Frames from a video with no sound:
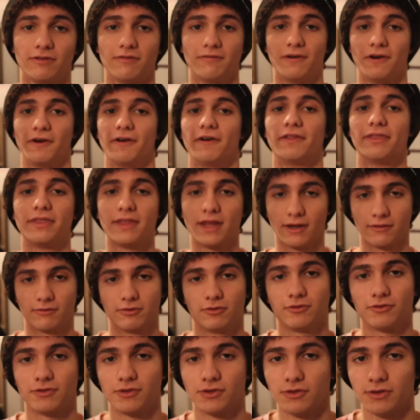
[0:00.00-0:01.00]
very thankful
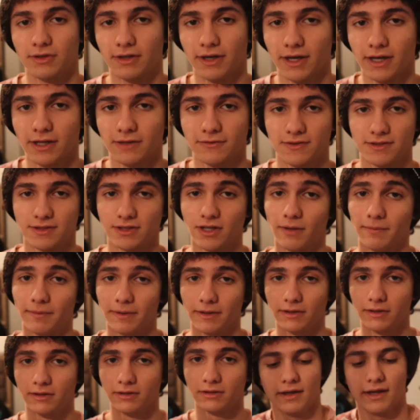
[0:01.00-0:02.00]
for you guys for
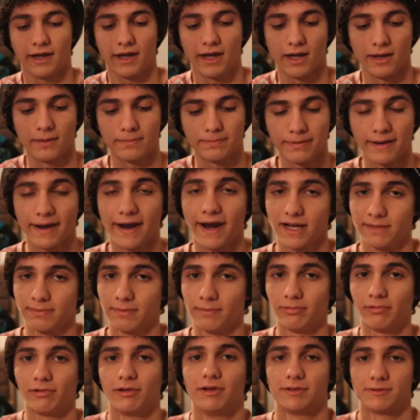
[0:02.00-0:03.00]
subbing. I passed
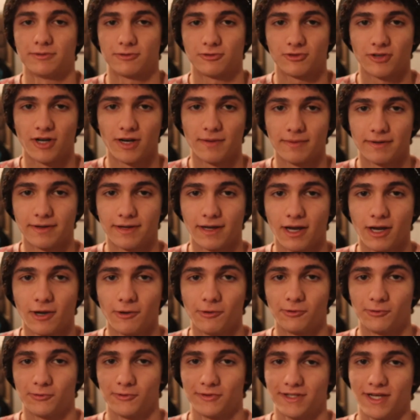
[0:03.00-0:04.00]
my brother's subscriber
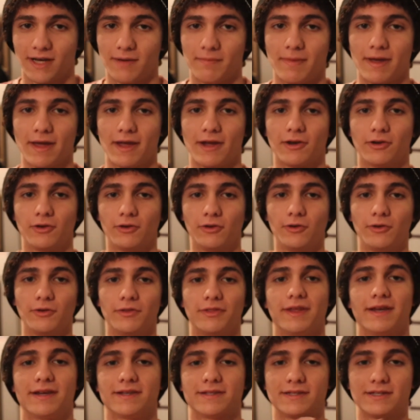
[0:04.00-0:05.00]
count, which was our main goal,
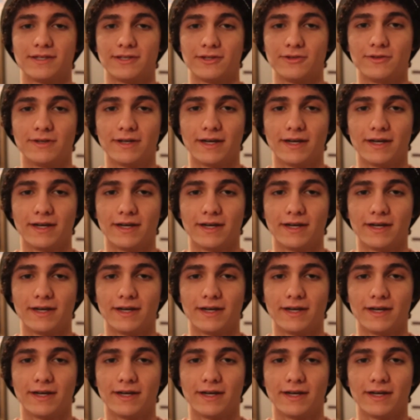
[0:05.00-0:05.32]
thanks to you